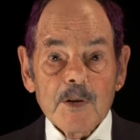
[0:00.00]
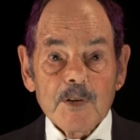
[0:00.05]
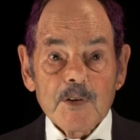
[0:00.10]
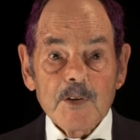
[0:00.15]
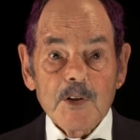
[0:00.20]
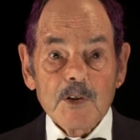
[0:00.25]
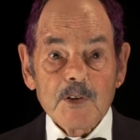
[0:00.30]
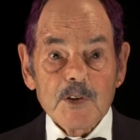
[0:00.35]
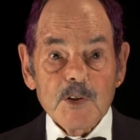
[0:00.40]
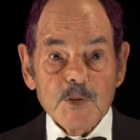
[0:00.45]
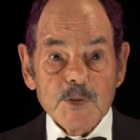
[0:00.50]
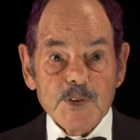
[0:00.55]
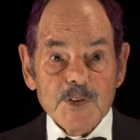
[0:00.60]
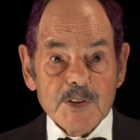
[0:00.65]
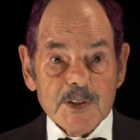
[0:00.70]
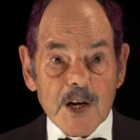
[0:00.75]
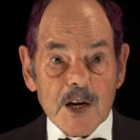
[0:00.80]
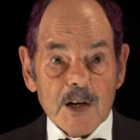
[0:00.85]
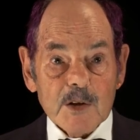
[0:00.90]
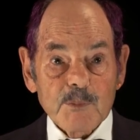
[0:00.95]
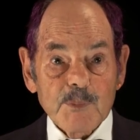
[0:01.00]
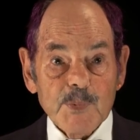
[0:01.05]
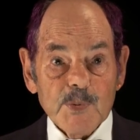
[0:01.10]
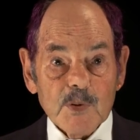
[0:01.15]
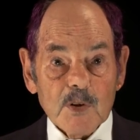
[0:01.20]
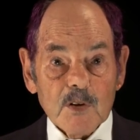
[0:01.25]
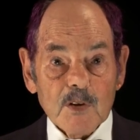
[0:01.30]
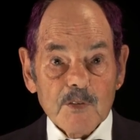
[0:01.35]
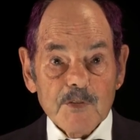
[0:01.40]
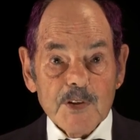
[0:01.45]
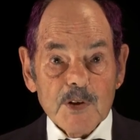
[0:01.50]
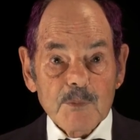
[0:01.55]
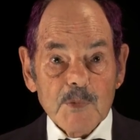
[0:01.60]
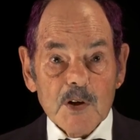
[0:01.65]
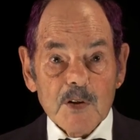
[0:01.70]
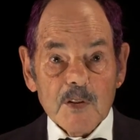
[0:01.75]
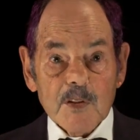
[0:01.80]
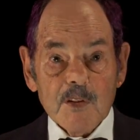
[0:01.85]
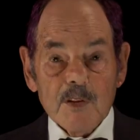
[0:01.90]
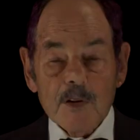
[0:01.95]
the new stamp of the
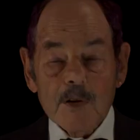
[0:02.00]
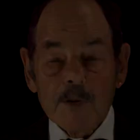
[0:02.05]
month.